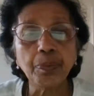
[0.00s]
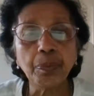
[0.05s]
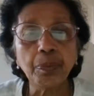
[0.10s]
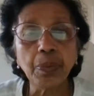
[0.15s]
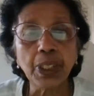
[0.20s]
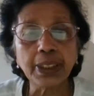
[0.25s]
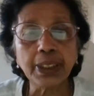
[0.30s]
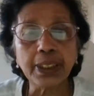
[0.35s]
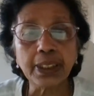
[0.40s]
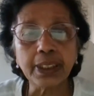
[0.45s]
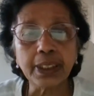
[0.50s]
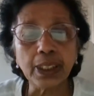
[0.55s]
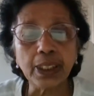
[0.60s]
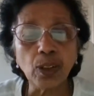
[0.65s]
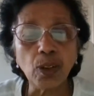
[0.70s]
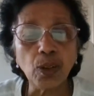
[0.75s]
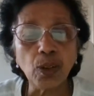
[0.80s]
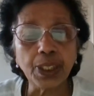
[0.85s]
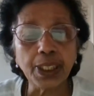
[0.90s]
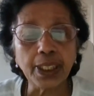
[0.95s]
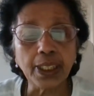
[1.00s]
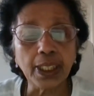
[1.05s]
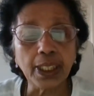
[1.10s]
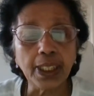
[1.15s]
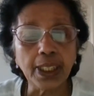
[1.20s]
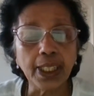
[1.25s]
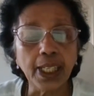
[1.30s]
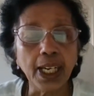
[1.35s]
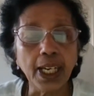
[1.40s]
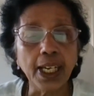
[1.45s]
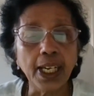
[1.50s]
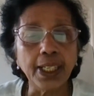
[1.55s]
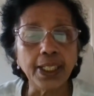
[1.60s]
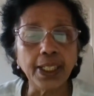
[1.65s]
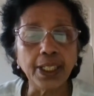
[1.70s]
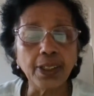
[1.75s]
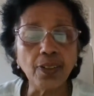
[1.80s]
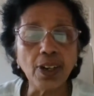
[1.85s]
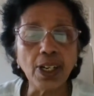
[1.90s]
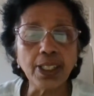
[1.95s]
budget accordingly
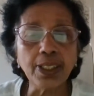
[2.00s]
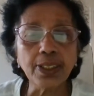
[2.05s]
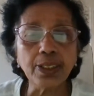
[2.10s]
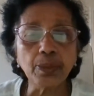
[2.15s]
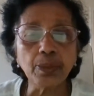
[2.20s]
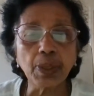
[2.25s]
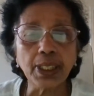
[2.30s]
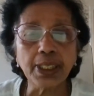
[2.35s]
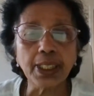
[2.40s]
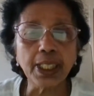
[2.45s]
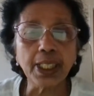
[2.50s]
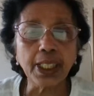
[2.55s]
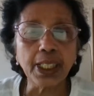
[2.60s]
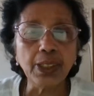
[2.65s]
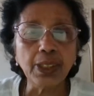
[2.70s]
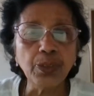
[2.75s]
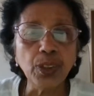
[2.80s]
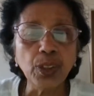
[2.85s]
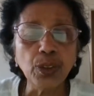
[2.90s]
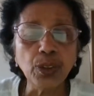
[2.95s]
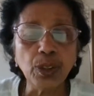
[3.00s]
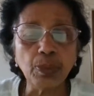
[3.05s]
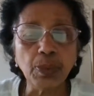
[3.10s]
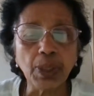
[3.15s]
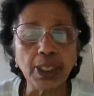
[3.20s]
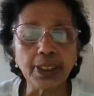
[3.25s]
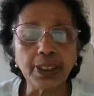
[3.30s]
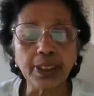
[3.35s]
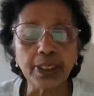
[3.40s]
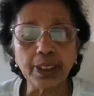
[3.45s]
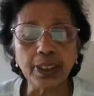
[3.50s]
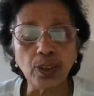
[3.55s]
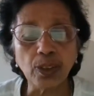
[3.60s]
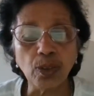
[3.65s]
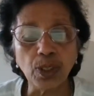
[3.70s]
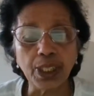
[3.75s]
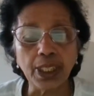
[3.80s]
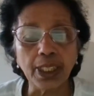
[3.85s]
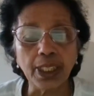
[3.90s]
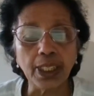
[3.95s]
and revise the budget, review the budget
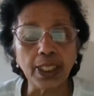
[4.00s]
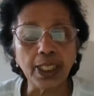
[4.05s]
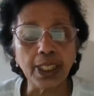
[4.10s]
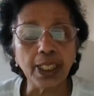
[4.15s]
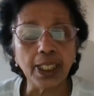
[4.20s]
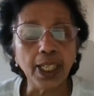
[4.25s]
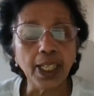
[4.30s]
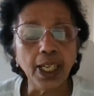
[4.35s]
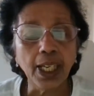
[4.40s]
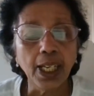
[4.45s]
accordingly